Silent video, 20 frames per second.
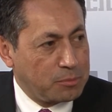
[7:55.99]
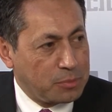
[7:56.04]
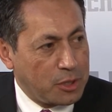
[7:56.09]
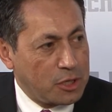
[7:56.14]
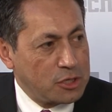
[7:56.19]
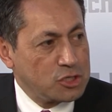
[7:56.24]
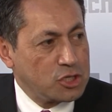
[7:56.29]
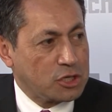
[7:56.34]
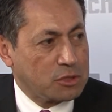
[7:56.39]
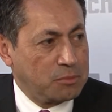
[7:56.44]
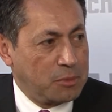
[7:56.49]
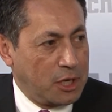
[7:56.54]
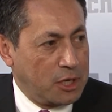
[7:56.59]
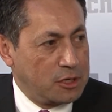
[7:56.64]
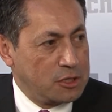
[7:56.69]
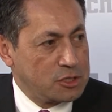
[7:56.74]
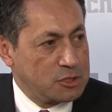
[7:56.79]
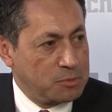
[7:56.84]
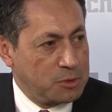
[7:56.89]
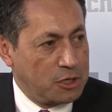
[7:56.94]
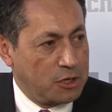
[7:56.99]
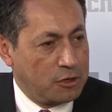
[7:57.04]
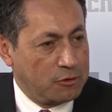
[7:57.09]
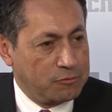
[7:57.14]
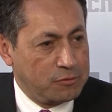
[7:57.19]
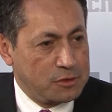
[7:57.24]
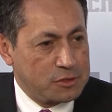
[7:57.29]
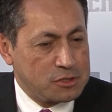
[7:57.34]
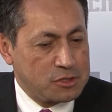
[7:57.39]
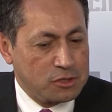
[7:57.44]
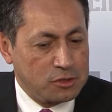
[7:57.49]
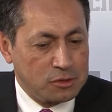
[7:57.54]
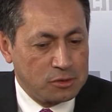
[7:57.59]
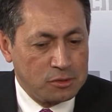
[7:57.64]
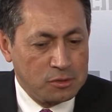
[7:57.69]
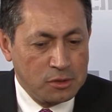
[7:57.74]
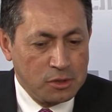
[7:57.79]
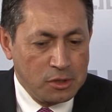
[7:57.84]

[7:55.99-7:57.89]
project management office. So